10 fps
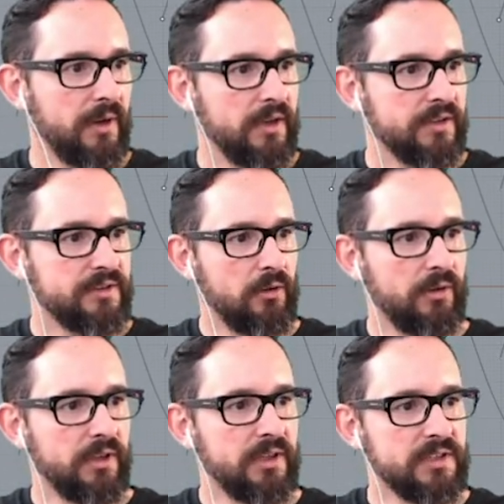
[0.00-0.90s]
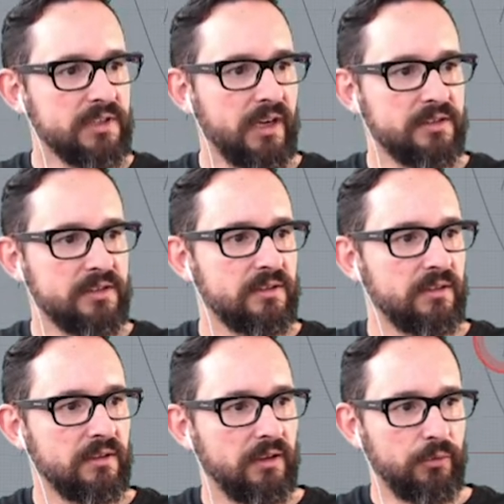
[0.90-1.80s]
So in this case,
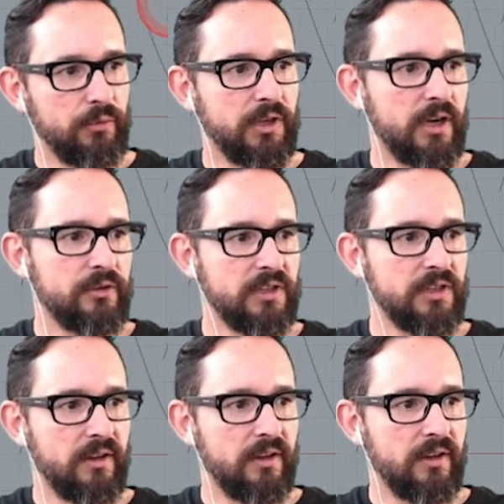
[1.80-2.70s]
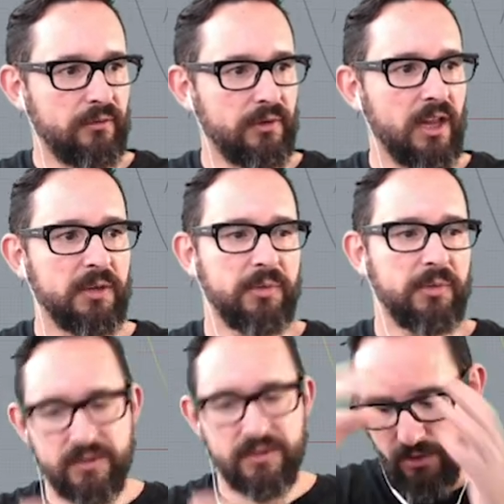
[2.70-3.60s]
we are using a 3 element
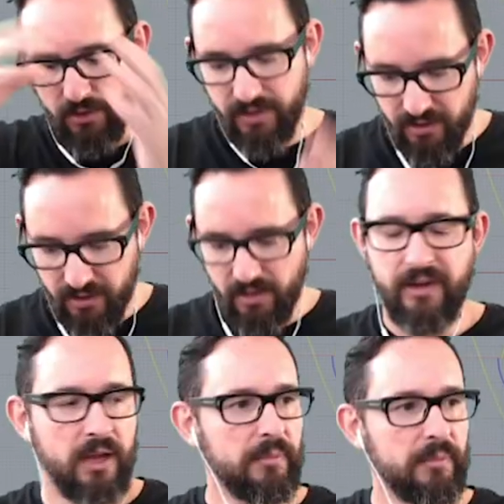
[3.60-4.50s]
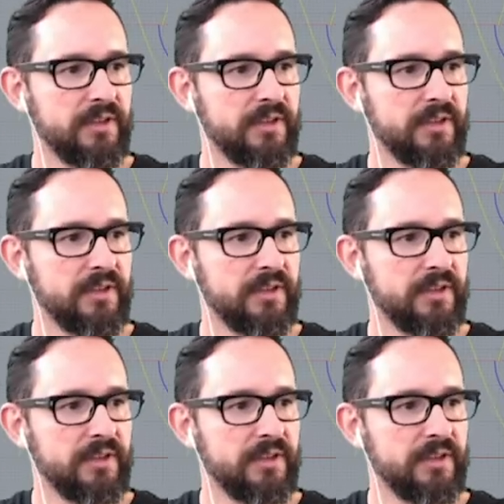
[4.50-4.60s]
because you want that curved element,